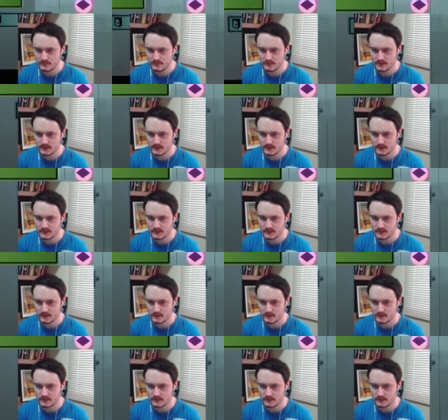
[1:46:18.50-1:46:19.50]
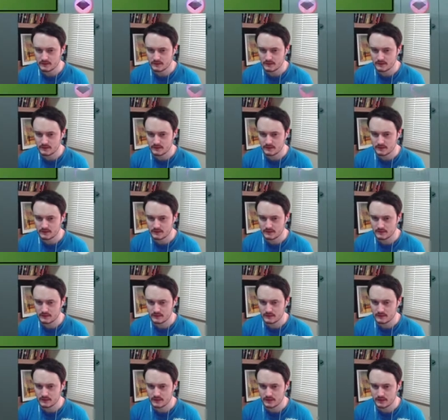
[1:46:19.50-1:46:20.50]
a
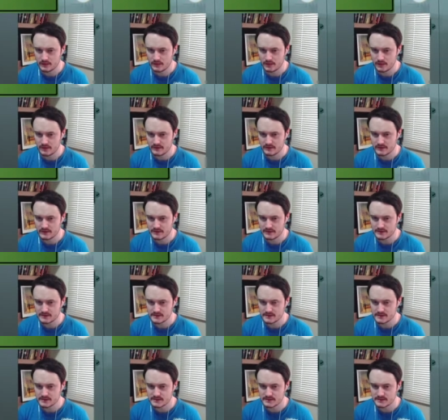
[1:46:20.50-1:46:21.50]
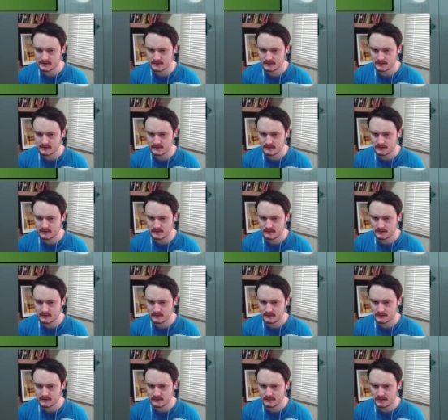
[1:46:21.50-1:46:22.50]
lot of things
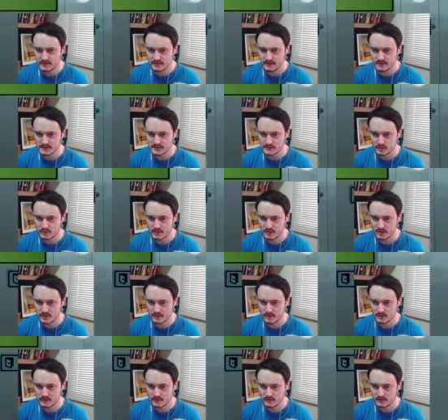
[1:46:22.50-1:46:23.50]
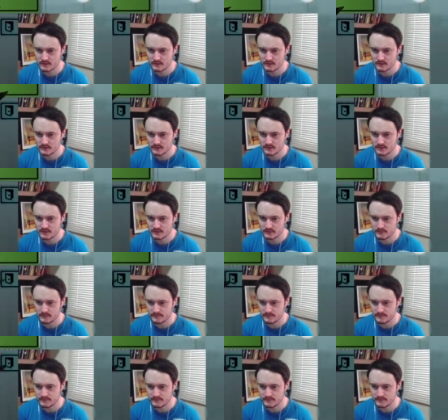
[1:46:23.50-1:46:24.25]
to make this work. Hold on.